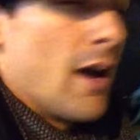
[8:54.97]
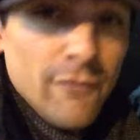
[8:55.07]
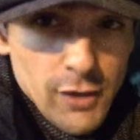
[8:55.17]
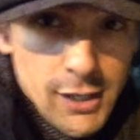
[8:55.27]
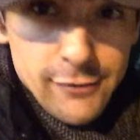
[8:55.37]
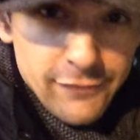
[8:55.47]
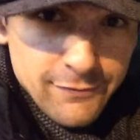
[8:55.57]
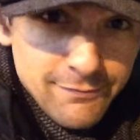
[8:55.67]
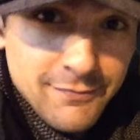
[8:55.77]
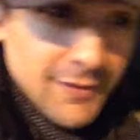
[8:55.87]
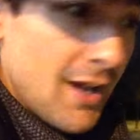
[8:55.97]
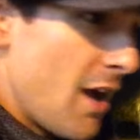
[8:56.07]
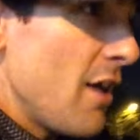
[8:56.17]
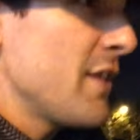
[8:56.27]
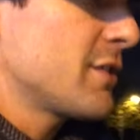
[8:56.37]
of love,
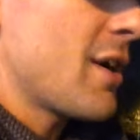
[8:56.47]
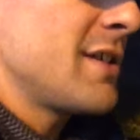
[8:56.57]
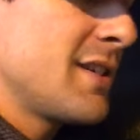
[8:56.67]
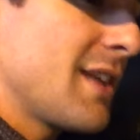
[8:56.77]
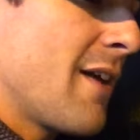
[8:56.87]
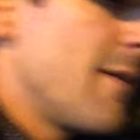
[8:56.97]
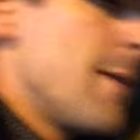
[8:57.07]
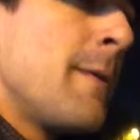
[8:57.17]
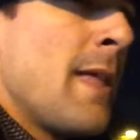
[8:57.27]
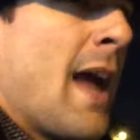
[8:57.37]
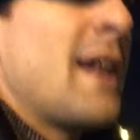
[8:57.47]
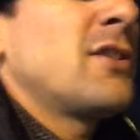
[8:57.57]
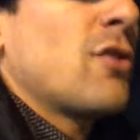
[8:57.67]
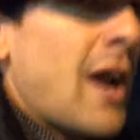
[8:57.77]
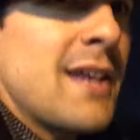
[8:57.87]
all this crazy stuff. And
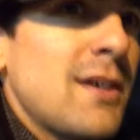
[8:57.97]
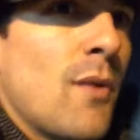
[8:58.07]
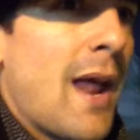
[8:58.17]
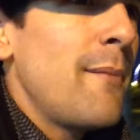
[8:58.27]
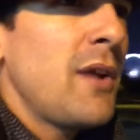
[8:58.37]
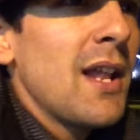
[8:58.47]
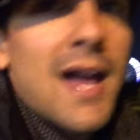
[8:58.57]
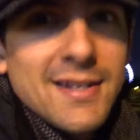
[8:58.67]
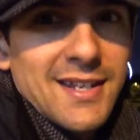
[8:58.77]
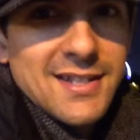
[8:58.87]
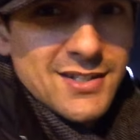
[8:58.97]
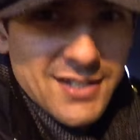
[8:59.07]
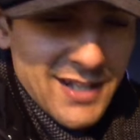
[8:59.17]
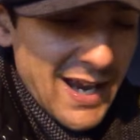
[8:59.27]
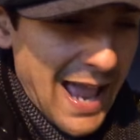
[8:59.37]
it's crazy. What I'm realizing is
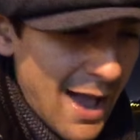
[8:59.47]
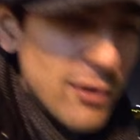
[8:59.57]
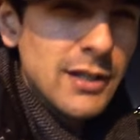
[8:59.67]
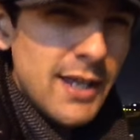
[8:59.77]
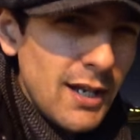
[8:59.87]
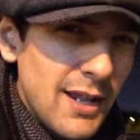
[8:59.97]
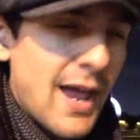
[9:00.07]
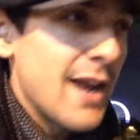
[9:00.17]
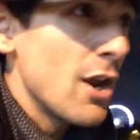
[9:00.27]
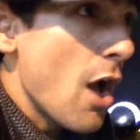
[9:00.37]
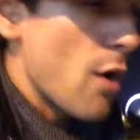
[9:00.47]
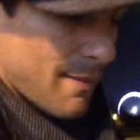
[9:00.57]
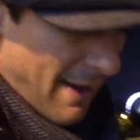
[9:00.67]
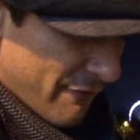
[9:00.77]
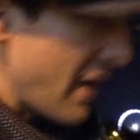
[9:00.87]
just like how little I know
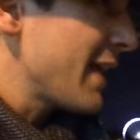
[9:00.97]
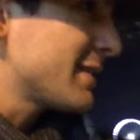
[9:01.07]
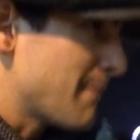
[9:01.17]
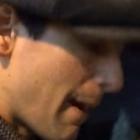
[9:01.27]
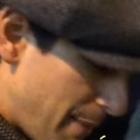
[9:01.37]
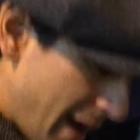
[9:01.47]
about France, about